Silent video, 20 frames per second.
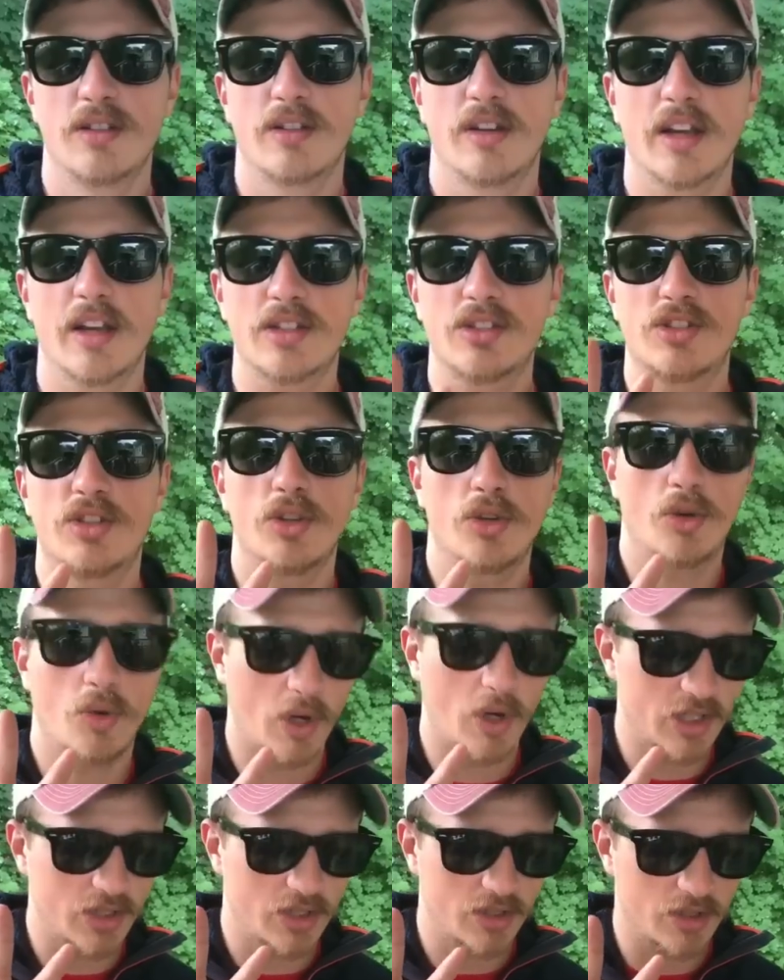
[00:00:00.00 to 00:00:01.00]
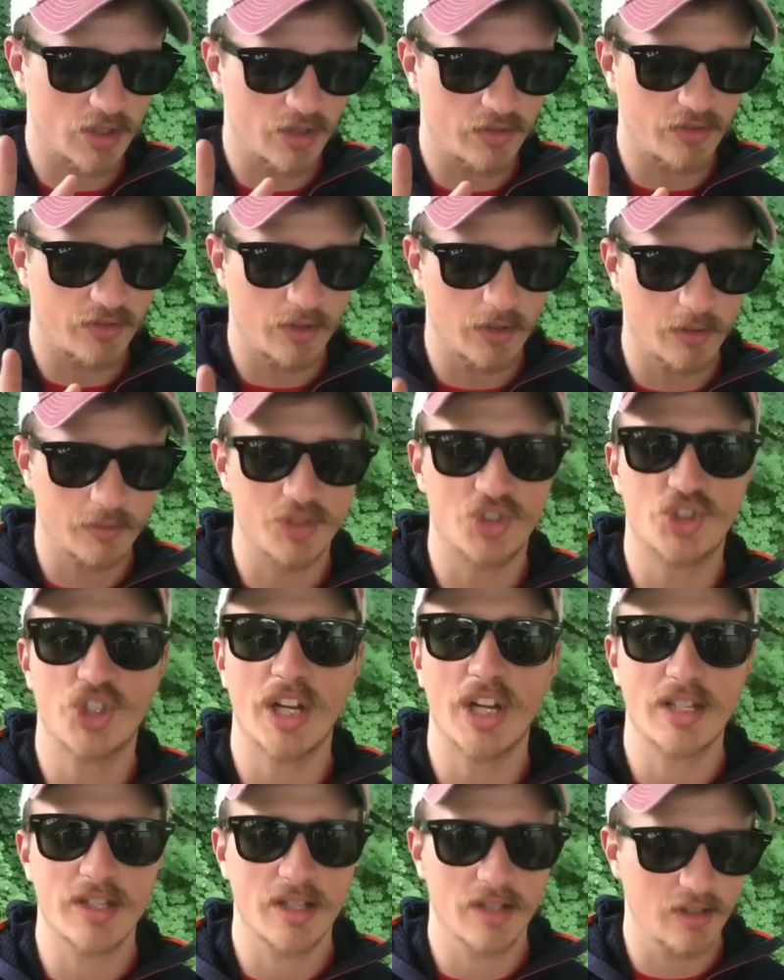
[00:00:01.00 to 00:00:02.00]
Next two questions are from
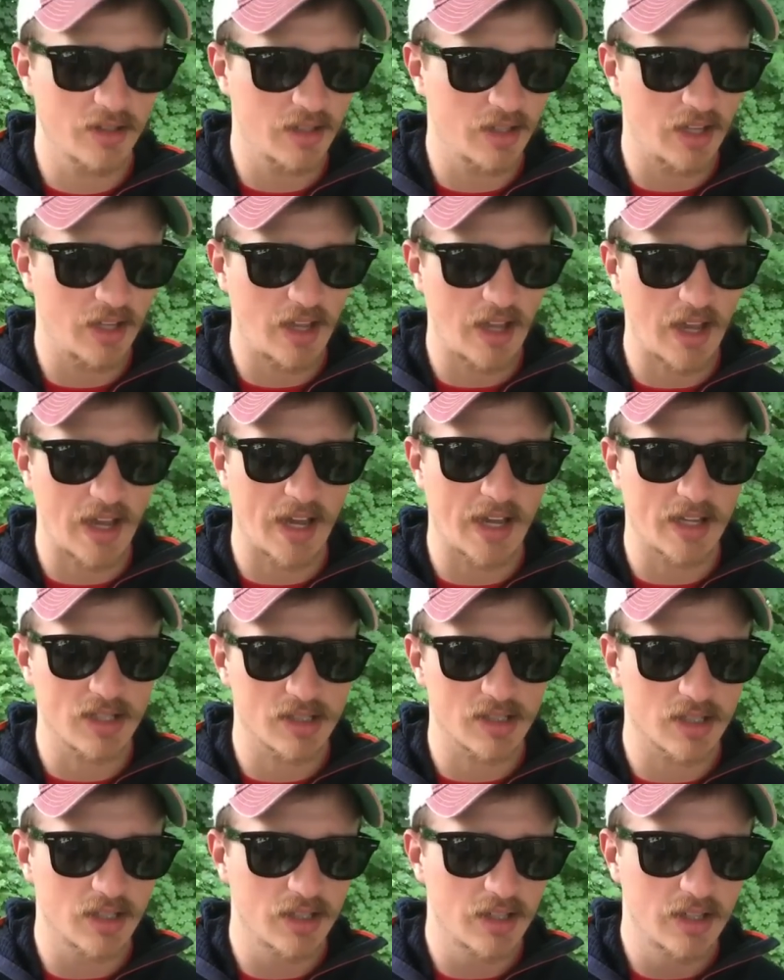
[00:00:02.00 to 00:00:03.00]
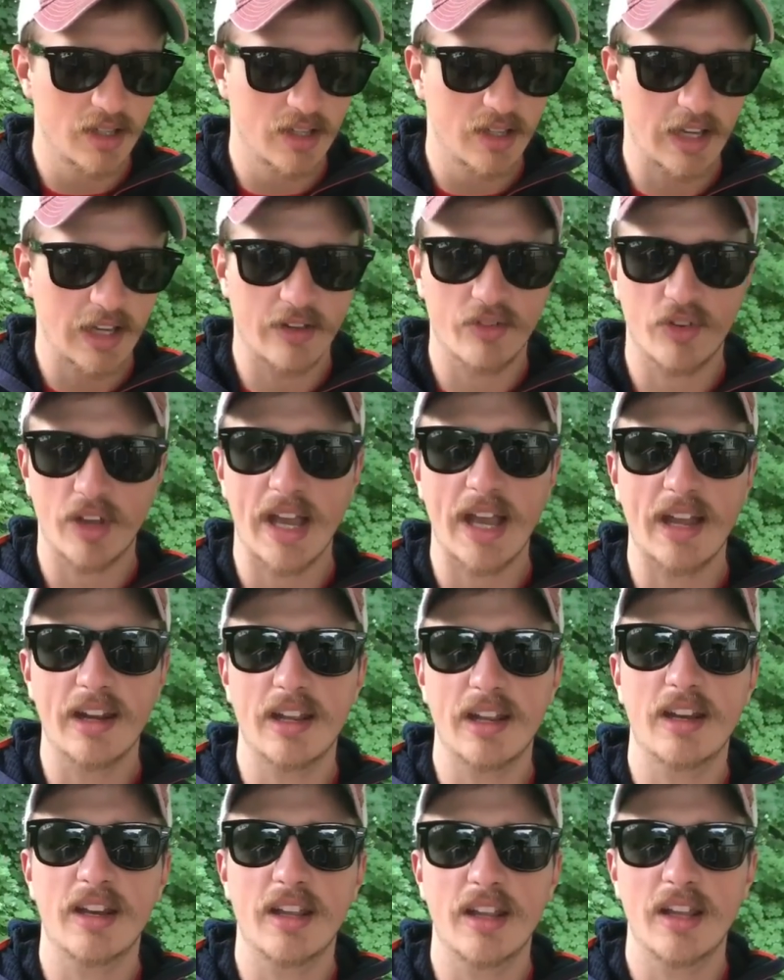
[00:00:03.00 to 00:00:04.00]
Jason. He asks, have we had
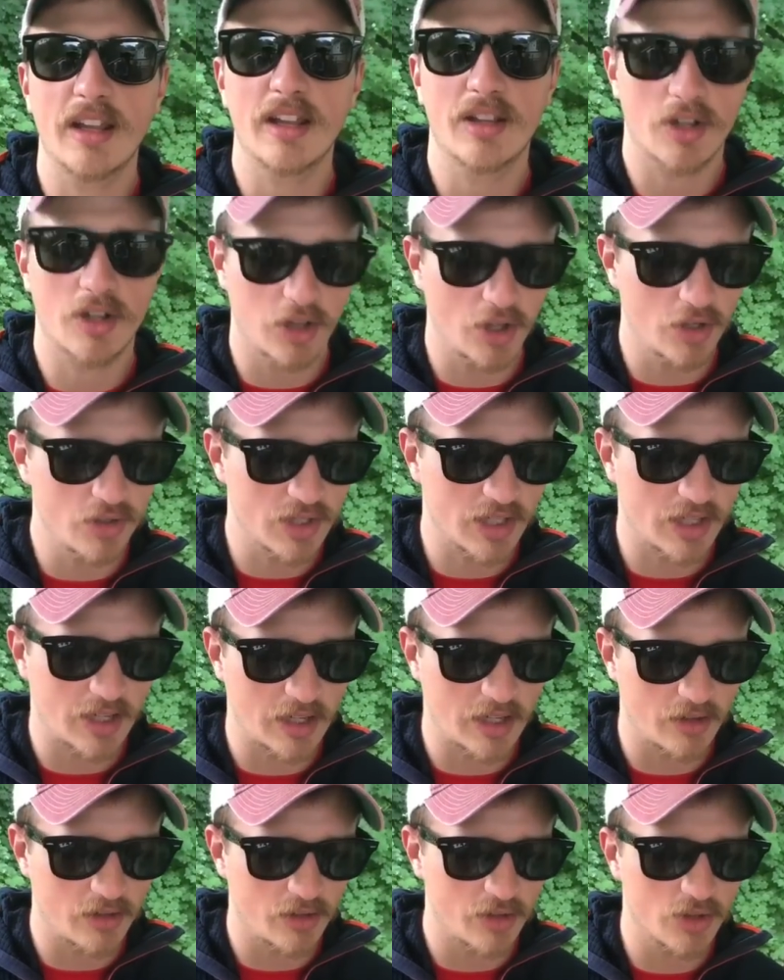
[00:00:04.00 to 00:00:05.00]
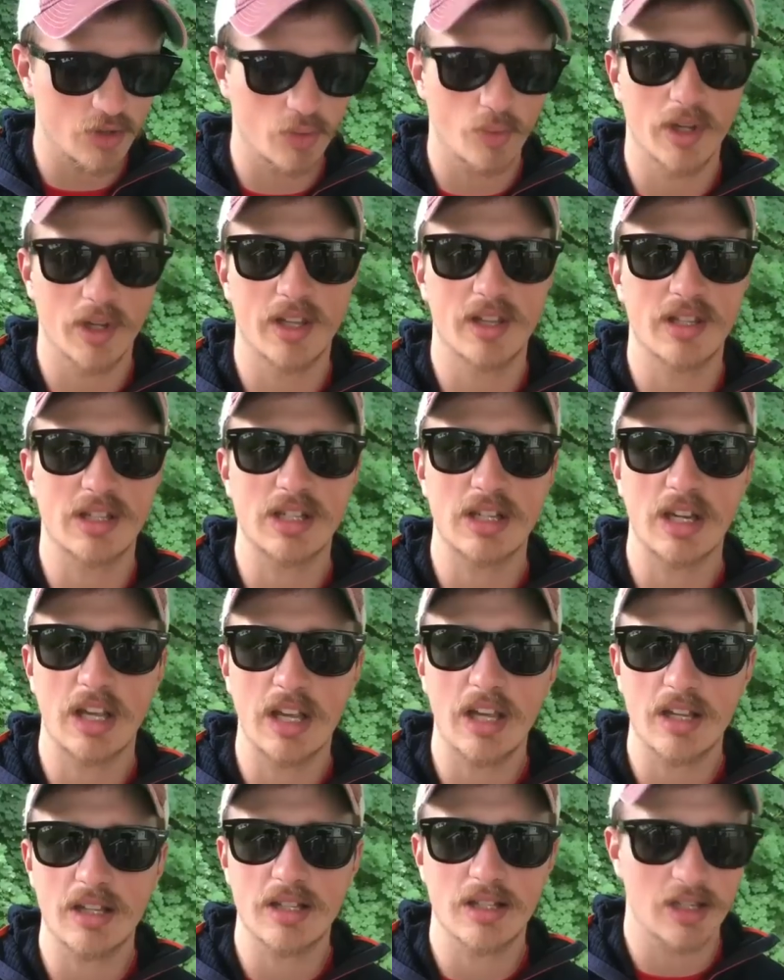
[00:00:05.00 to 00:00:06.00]
any close encounters with
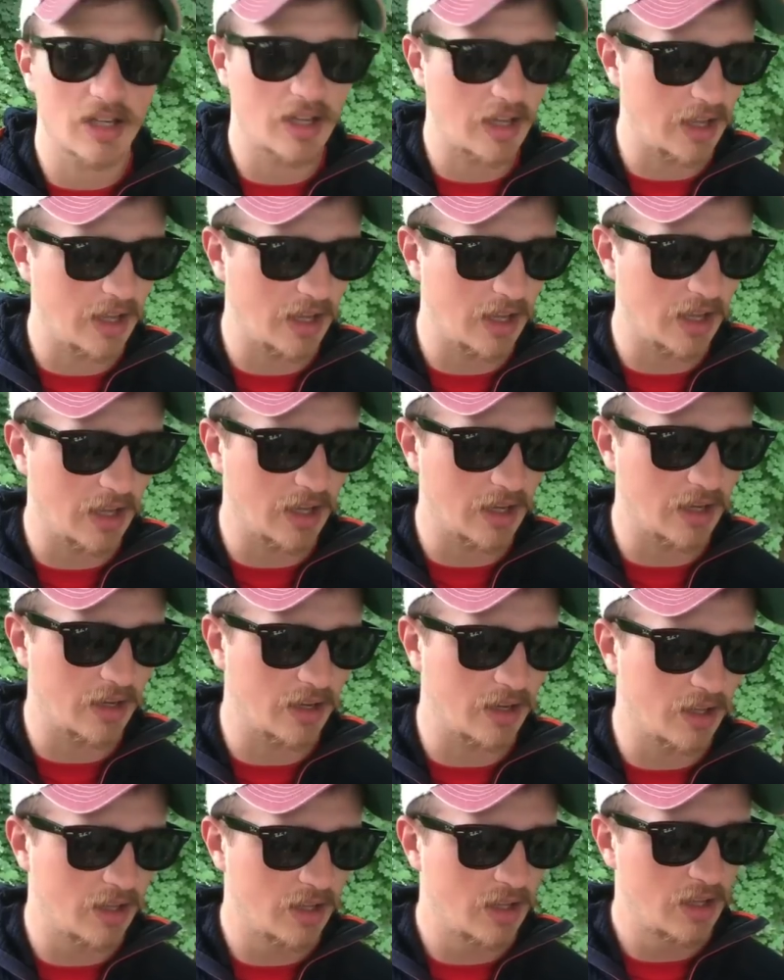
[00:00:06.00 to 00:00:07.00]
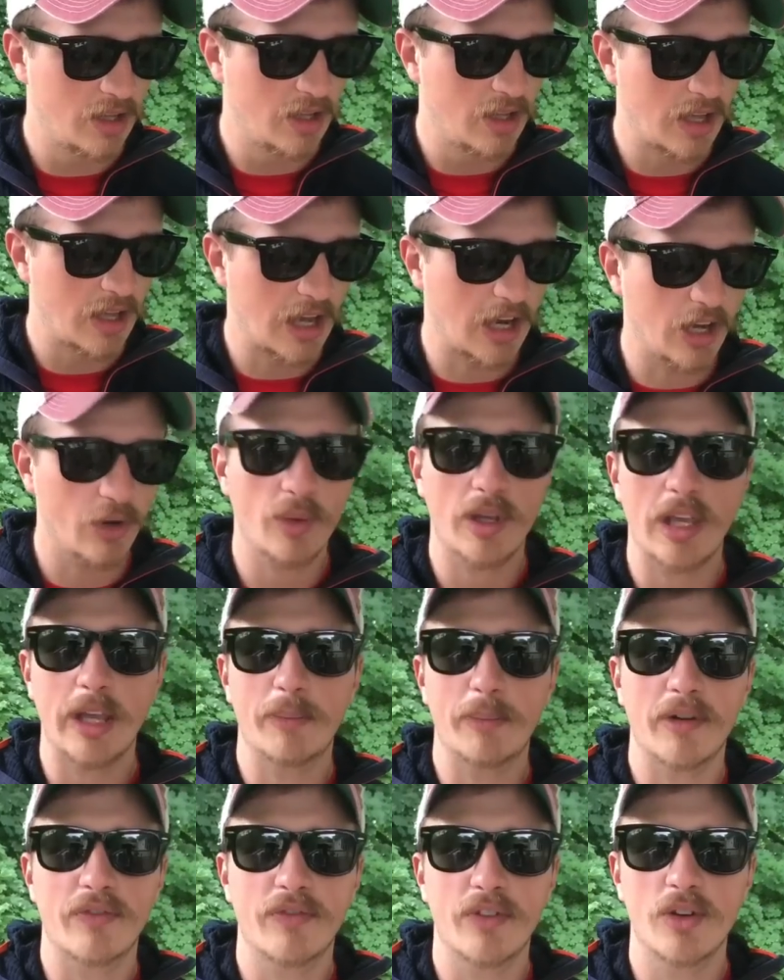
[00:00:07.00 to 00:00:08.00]
snakes, and how do we
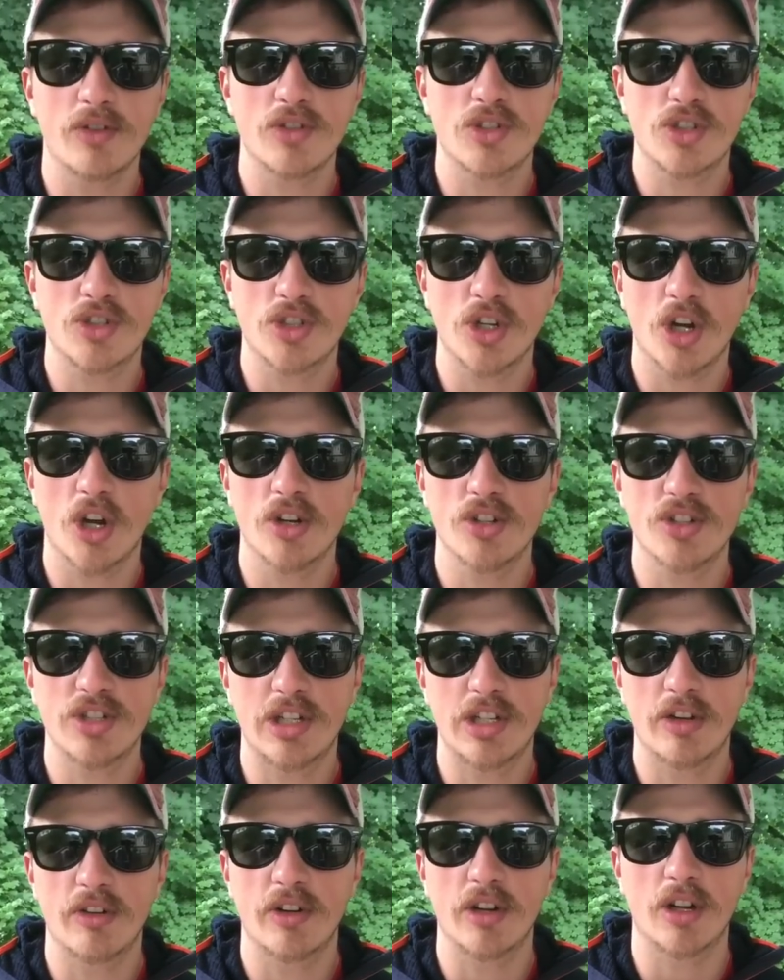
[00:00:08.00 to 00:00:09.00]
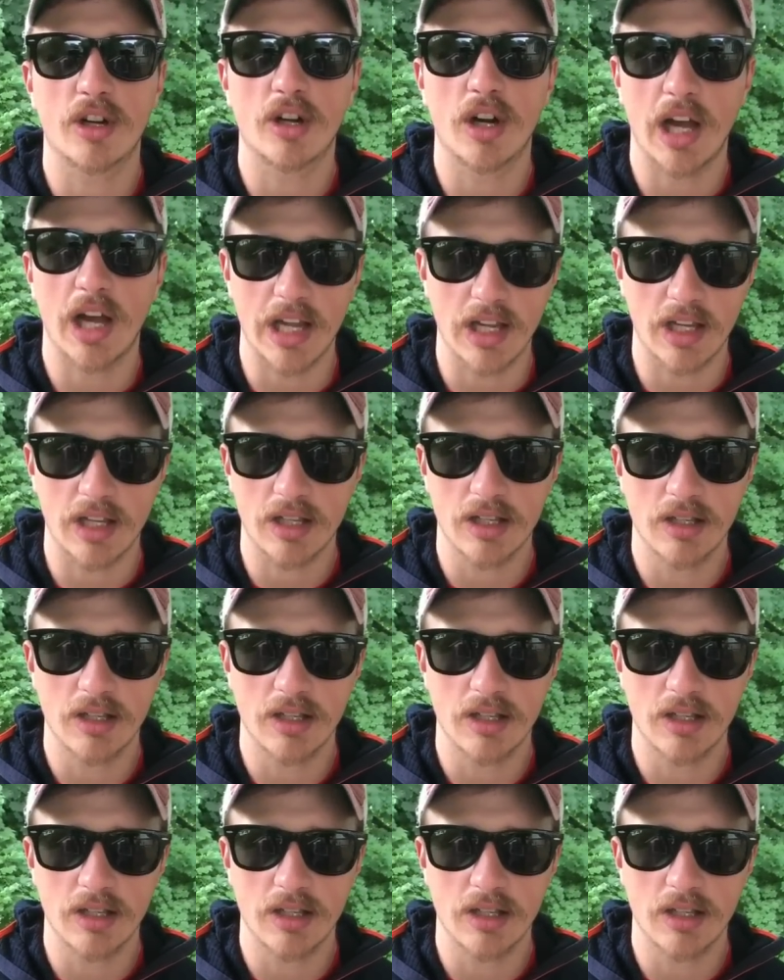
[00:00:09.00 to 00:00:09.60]
keep our phones charged during our hike?